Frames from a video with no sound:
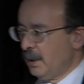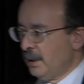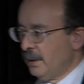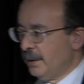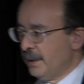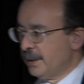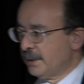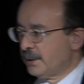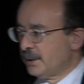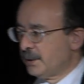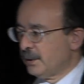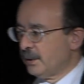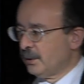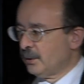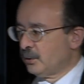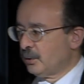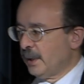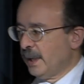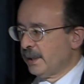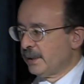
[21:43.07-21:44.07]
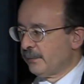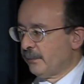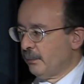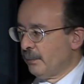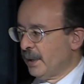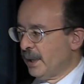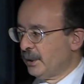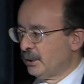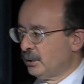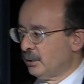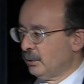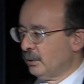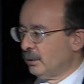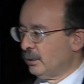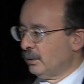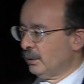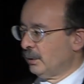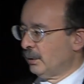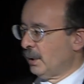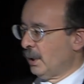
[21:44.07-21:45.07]
This transformation
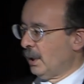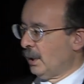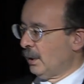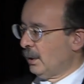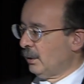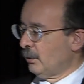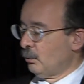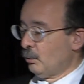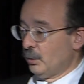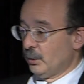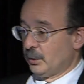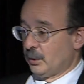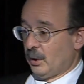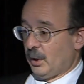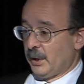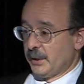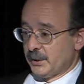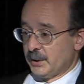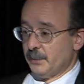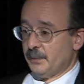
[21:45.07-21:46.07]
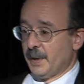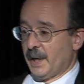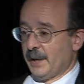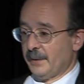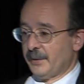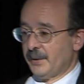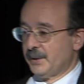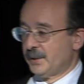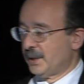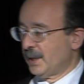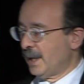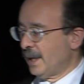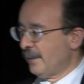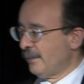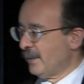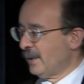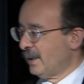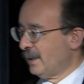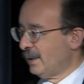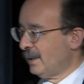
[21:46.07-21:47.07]
would cost about the
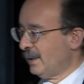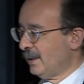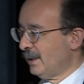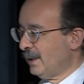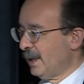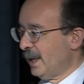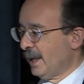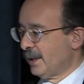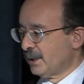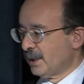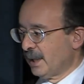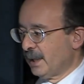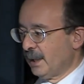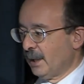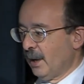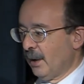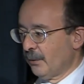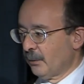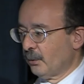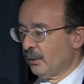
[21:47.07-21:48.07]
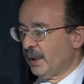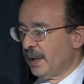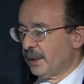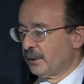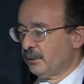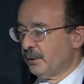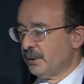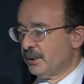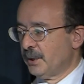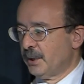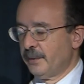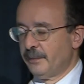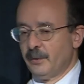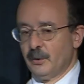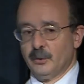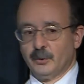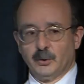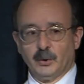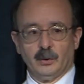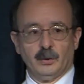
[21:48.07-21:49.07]
same as any other electricity
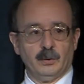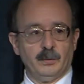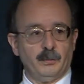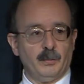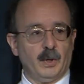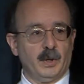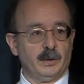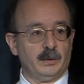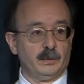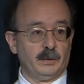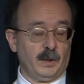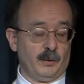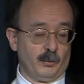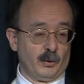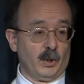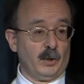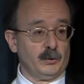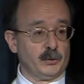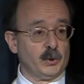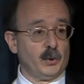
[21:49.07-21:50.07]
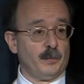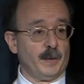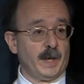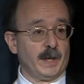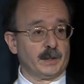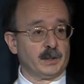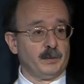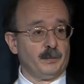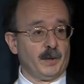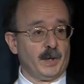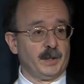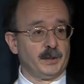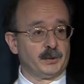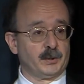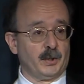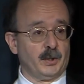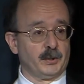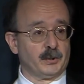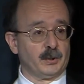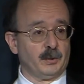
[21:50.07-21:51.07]
future, but it would also maximize
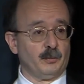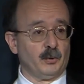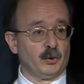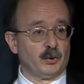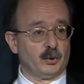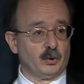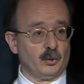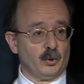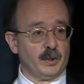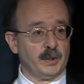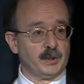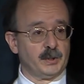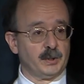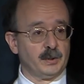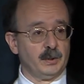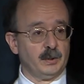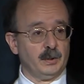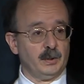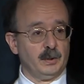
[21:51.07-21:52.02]
customer choice,